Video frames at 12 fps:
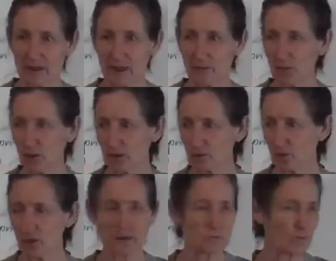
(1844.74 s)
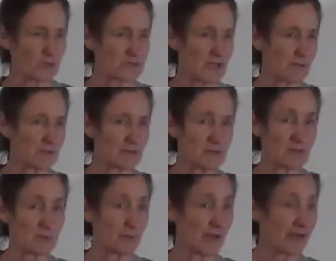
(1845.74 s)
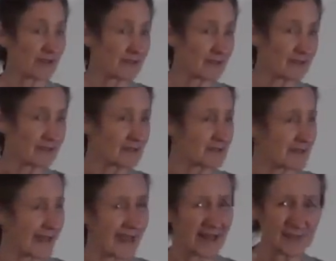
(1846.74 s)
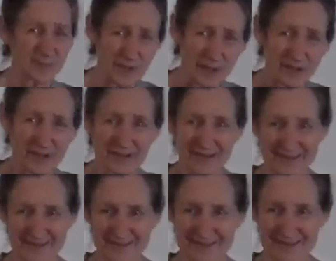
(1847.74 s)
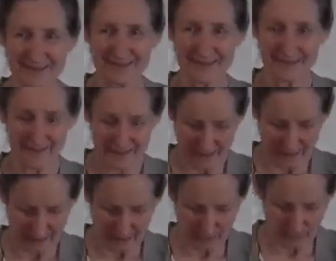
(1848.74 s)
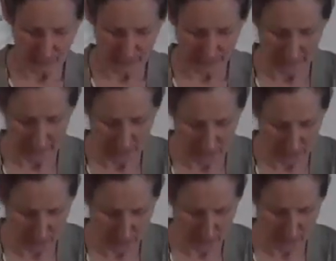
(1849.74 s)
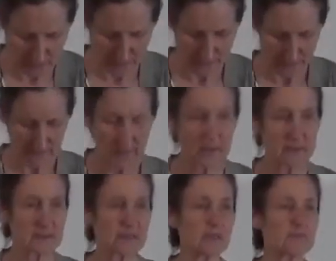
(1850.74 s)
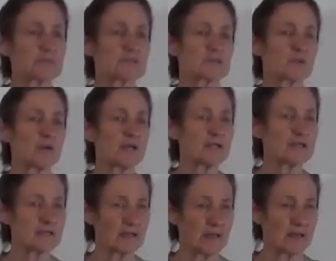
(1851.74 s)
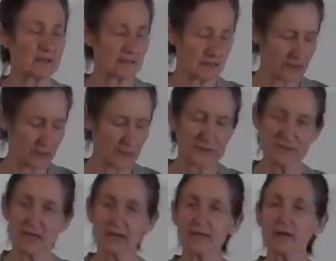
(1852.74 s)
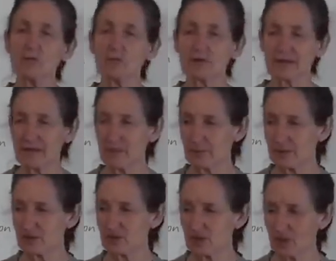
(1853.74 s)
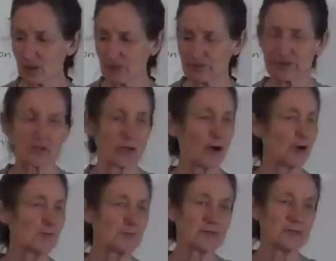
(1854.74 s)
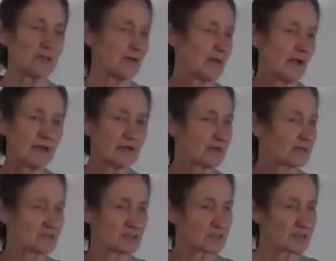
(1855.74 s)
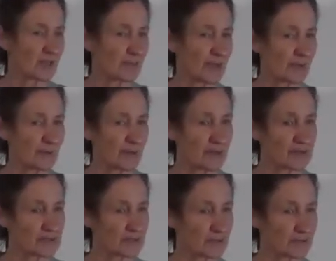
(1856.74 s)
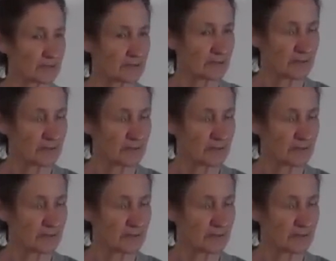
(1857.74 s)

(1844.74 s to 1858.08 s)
And what's happening then? Painkillers, antibiotics. And yet all you need to do is keep the swelling down, and the potato will keep it soft and open, and it'll just come out by itself.